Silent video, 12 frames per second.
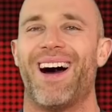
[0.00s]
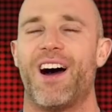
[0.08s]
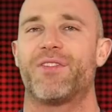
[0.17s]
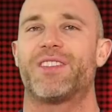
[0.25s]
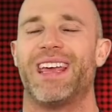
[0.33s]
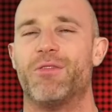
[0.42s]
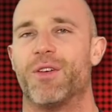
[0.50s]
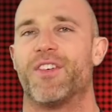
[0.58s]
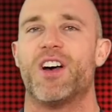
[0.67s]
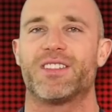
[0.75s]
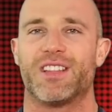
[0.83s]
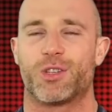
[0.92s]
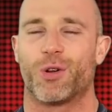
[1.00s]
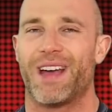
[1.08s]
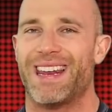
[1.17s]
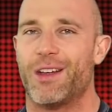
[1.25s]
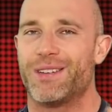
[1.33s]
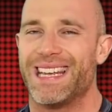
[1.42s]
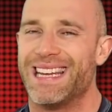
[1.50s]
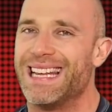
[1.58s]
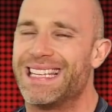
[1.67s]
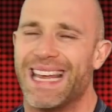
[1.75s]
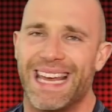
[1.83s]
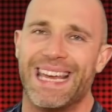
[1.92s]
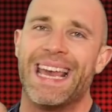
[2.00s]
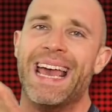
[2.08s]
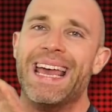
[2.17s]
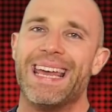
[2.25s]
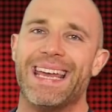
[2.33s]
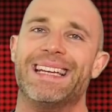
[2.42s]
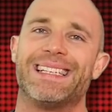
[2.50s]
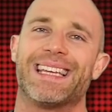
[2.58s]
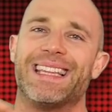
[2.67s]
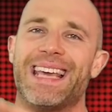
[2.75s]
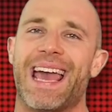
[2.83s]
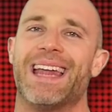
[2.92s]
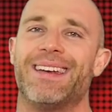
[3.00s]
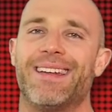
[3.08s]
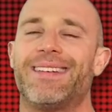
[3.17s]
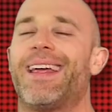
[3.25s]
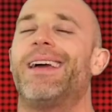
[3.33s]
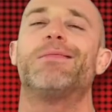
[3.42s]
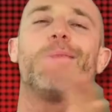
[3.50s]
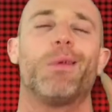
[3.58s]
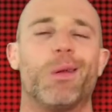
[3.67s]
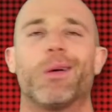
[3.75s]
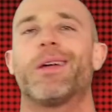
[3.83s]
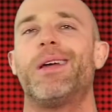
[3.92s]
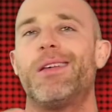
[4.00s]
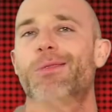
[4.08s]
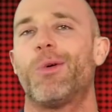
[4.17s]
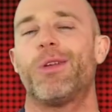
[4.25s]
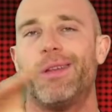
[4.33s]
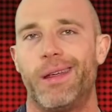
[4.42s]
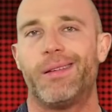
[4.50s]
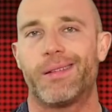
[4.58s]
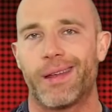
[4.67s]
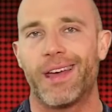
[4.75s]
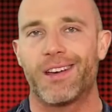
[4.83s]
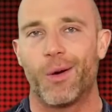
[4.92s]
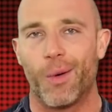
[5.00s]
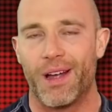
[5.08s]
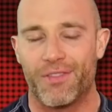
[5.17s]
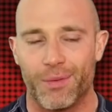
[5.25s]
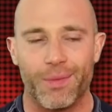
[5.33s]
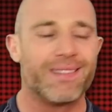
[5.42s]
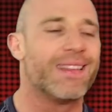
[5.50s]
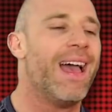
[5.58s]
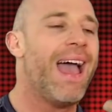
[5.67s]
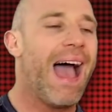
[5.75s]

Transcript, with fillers: after he reversed the Tornado DDT into the end of days. But look, here's what you need to take away from this.